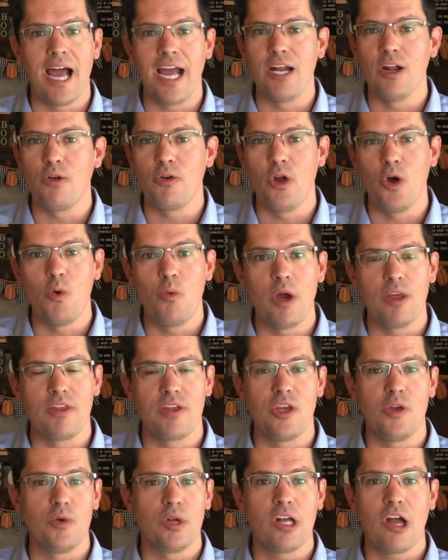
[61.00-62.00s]
I don't know whether
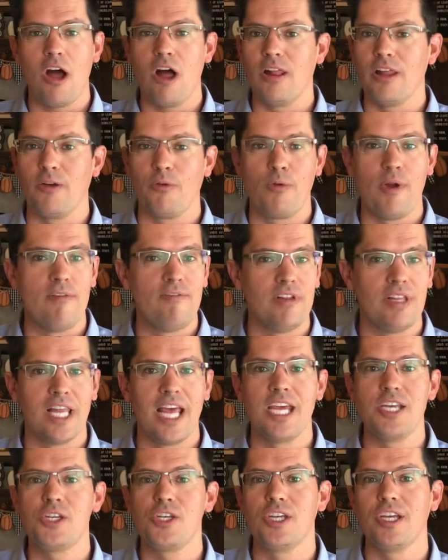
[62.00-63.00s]
you would call it
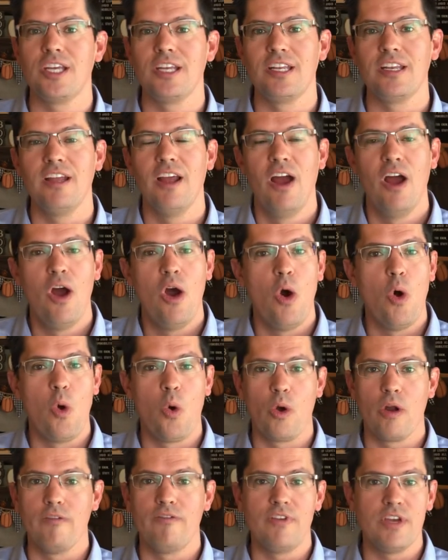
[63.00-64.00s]
revelation
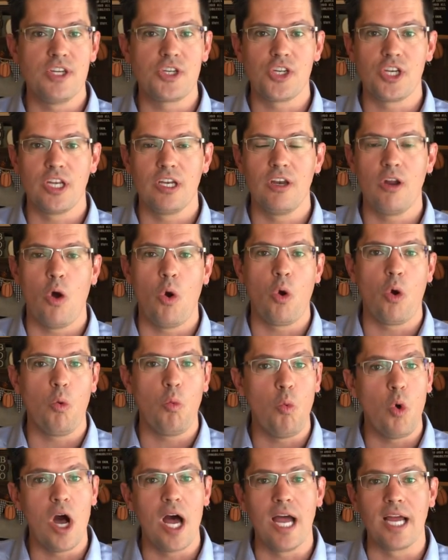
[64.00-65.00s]
or a vision or
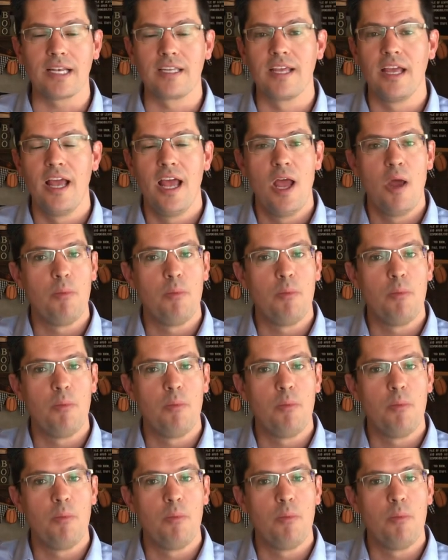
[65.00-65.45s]
what,